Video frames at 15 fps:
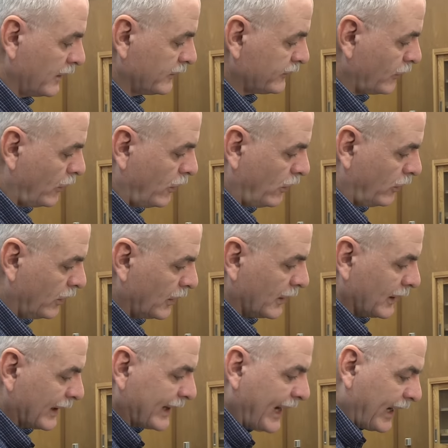So
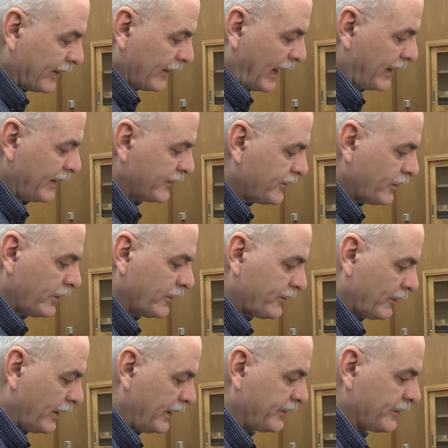again, that interior
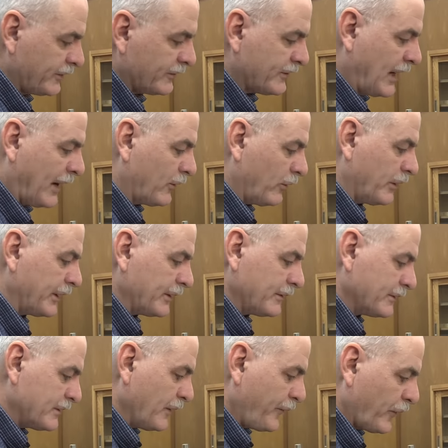insulation is not only
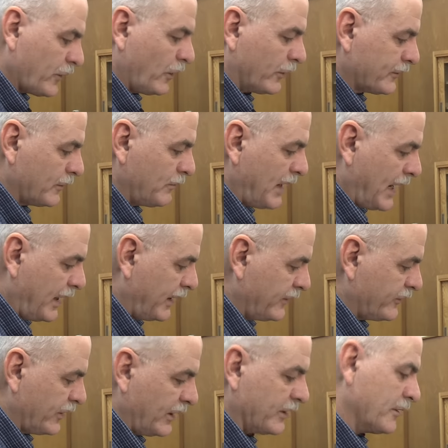difficult to
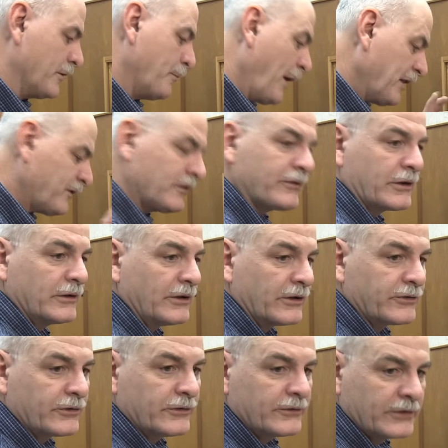manage in best of
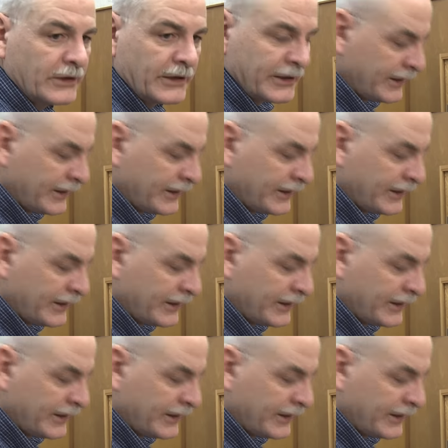conditions,